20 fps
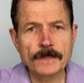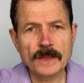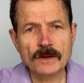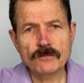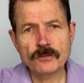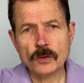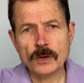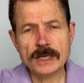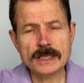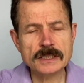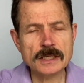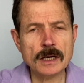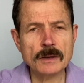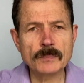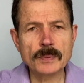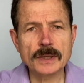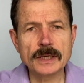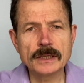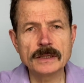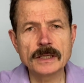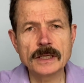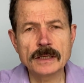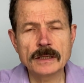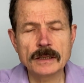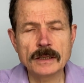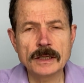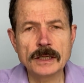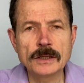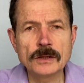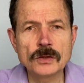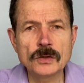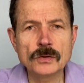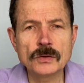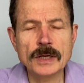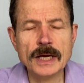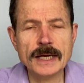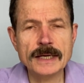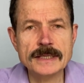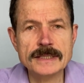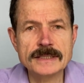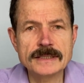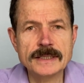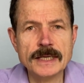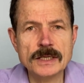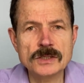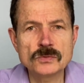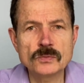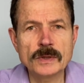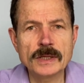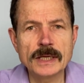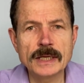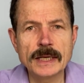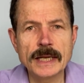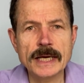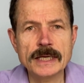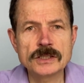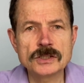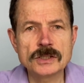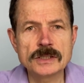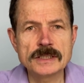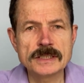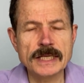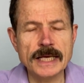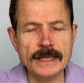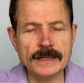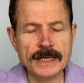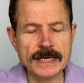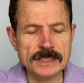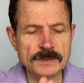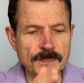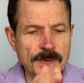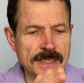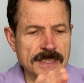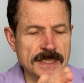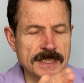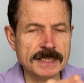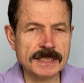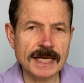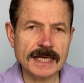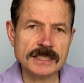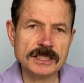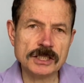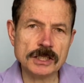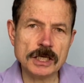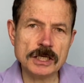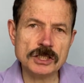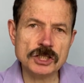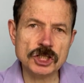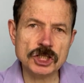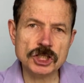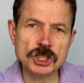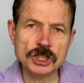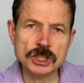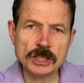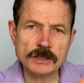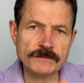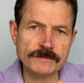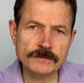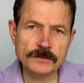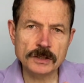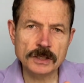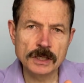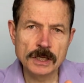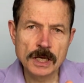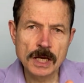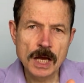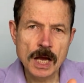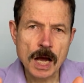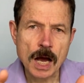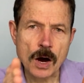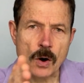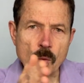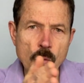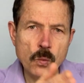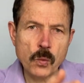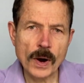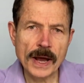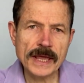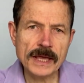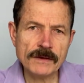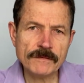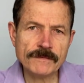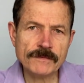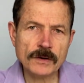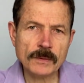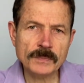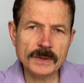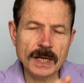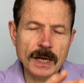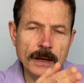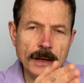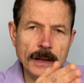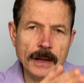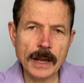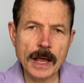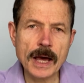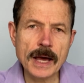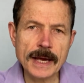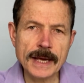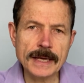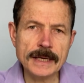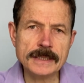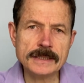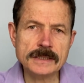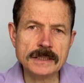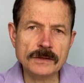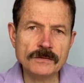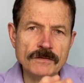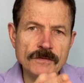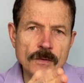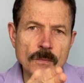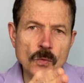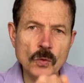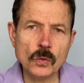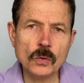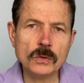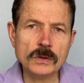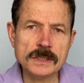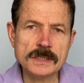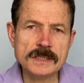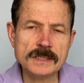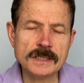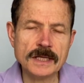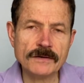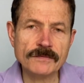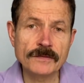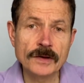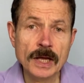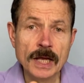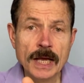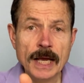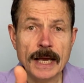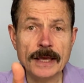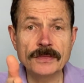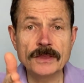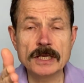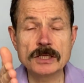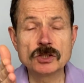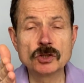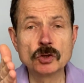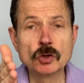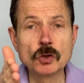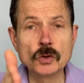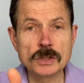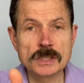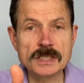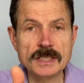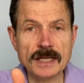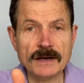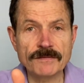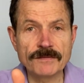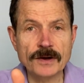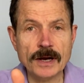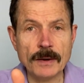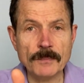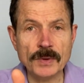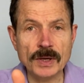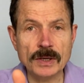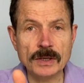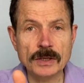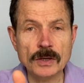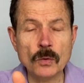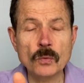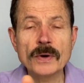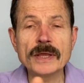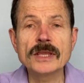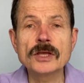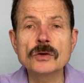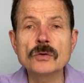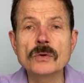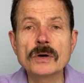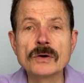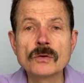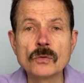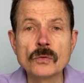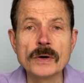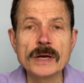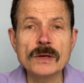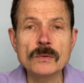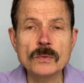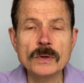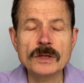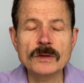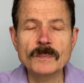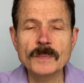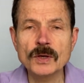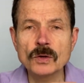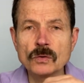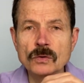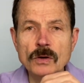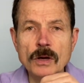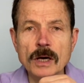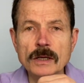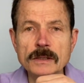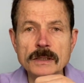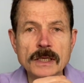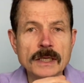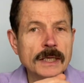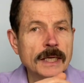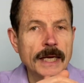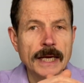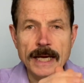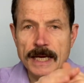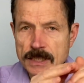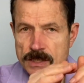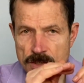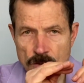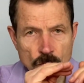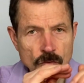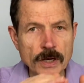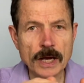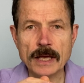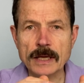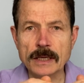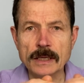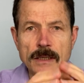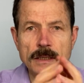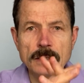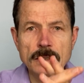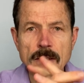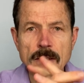for example, in the United States with the elections there's been such a shift away from the lies and from all this stuff, and there's good stuff coming. Now, whether you agree with me or not, it's okay.